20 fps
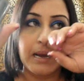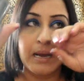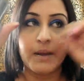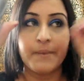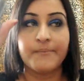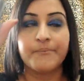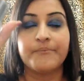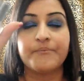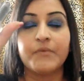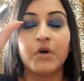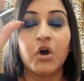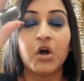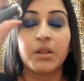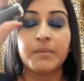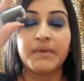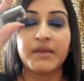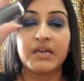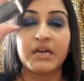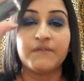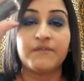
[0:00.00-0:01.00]
um,
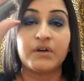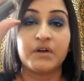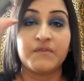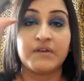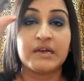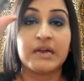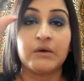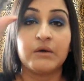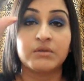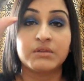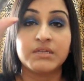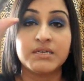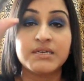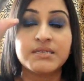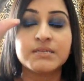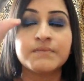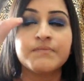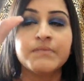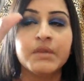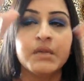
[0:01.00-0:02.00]
all Makeup Forever
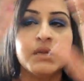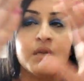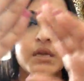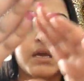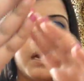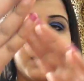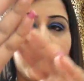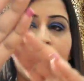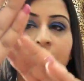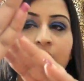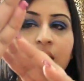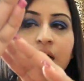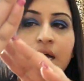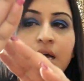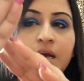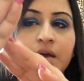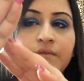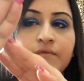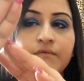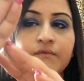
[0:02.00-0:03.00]
counters.
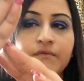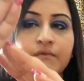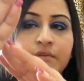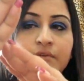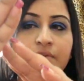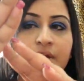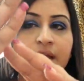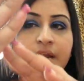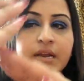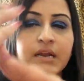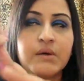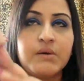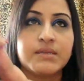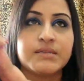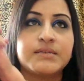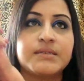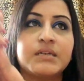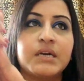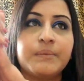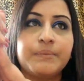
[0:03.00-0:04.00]
Uh, right now
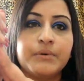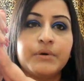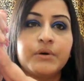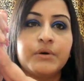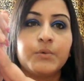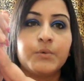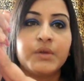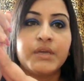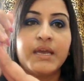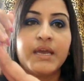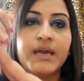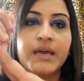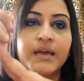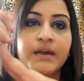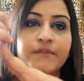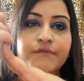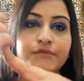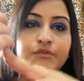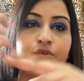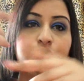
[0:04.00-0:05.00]
in Singapore, we
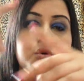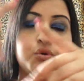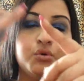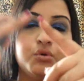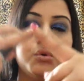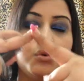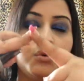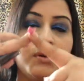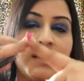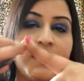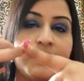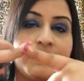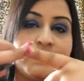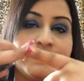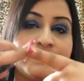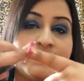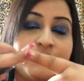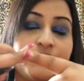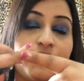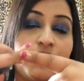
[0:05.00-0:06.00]
have two at
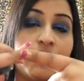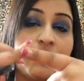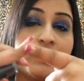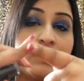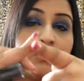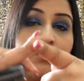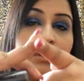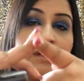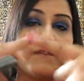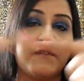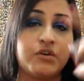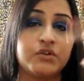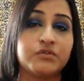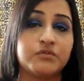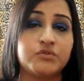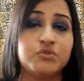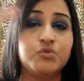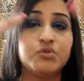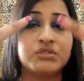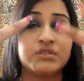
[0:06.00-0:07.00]
the Sephora, we have
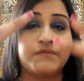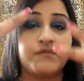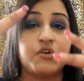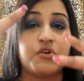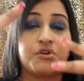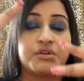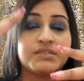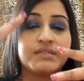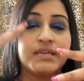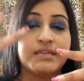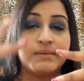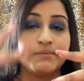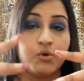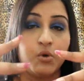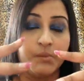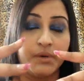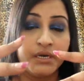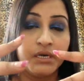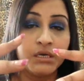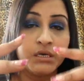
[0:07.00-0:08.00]
two Sephoras at the
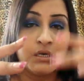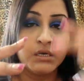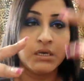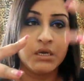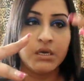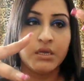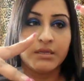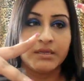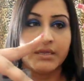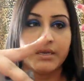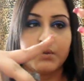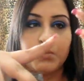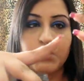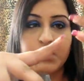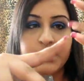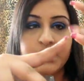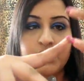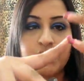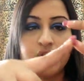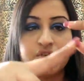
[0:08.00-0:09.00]
moment. That
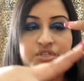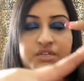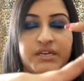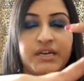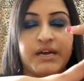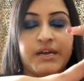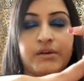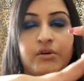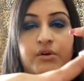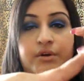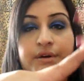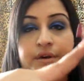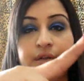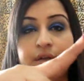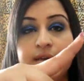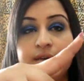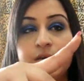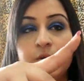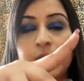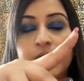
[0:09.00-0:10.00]
one at Orchard Ion
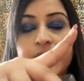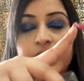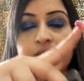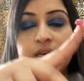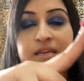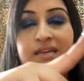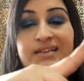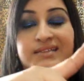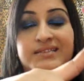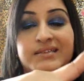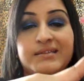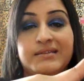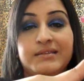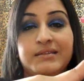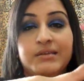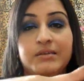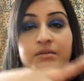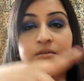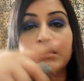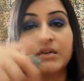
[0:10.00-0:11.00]
and the one at Neon
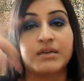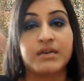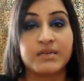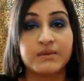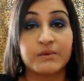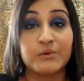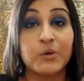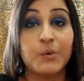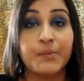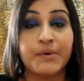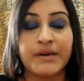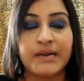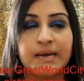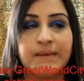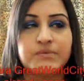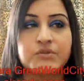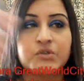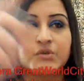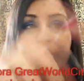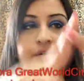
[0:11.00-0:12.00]
City. Another one opening
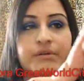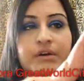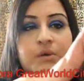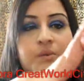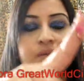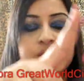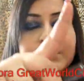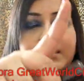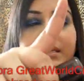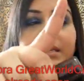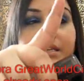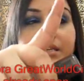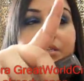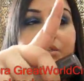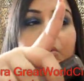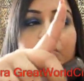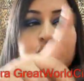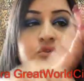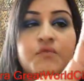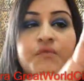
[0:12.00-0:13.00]
up soon in Great World City.
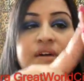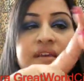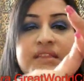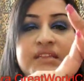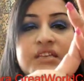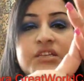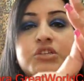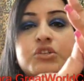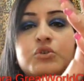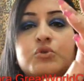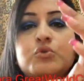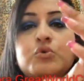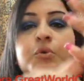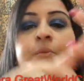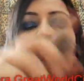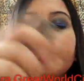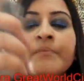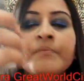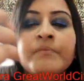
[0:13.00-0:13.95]
So, so far these two,